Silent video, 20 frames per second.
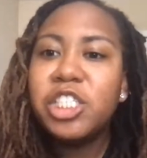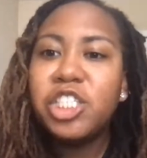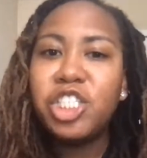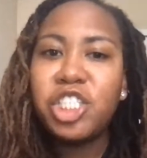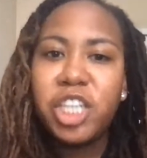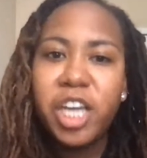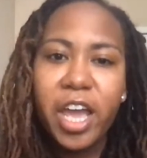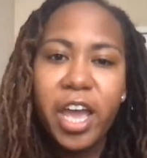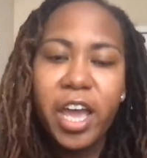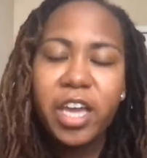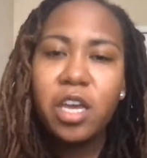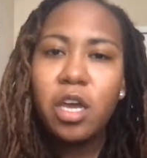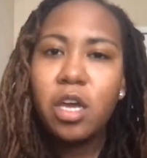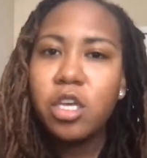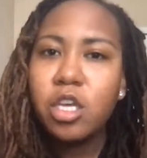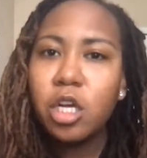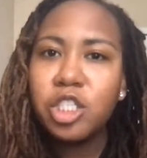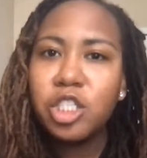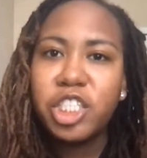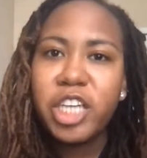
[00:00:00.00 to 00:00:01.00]

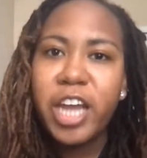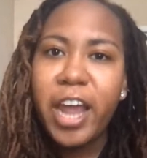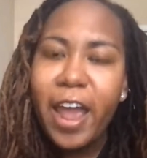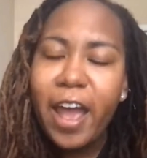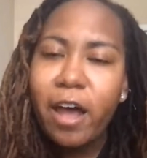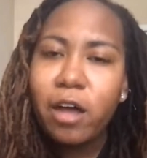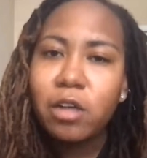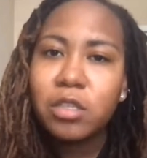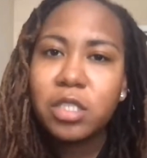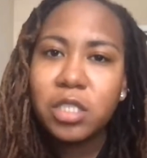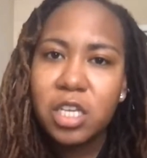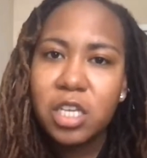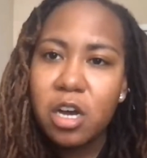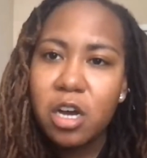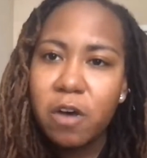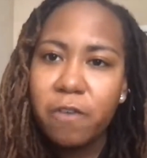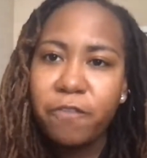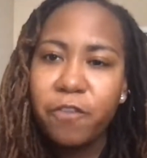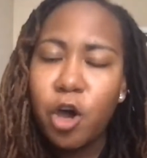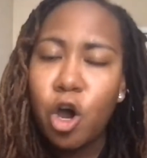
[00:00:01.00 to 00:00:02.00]
Check your child's
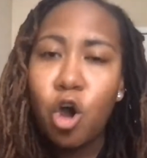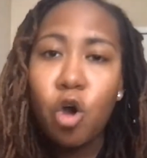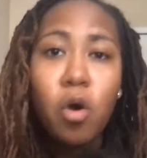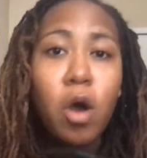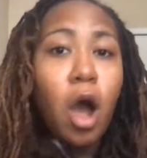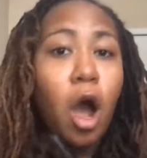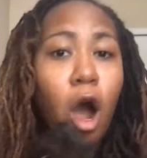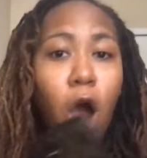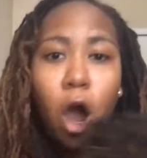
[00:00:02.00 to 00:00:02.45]
cell phone.